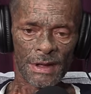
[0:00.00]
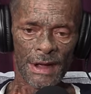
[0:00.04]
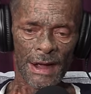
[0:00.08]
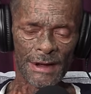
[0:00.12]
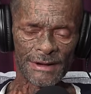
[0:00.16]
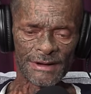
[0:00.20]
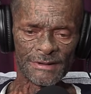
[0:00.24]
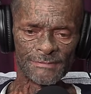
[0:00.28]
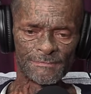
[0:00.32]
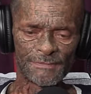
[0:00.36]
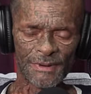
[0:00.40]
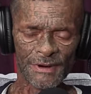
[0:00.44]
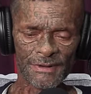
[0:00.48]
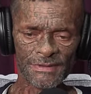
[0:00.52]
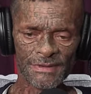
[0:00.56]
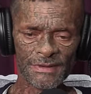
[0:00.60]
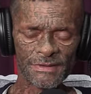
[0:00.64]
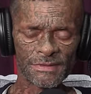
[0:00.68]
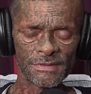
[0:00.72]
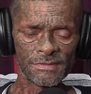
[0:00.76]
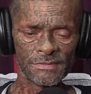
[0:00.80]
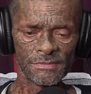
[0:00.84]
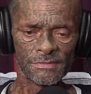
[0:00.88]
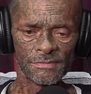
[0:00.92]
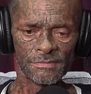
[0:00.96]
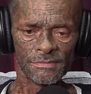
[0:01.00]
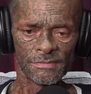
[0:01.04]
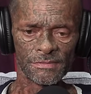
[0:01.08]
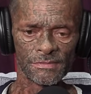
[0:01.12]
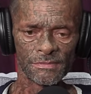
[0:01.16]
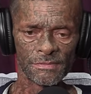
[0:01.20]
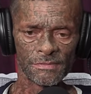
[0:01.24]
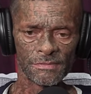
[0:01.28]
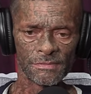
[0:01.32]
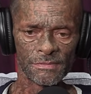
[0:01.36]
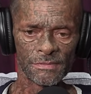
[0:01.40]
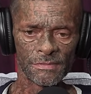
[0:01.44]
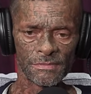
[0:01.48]
And in prison,
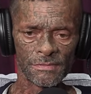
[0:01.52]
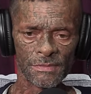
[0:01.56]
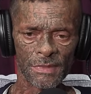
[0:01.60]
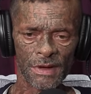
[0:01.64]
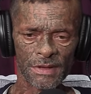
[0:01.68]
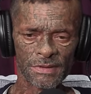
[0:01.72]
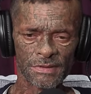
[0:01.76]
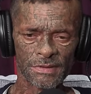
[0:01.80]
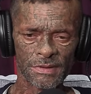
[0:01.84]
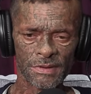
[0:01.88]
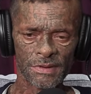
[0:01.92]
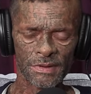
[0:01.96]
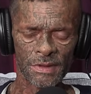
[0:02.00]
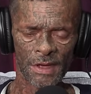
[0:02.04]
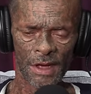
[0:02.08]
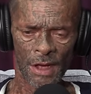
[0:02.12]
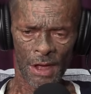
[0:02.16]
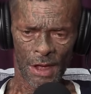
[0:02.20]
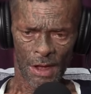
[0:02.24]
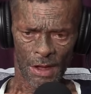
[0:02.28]
it's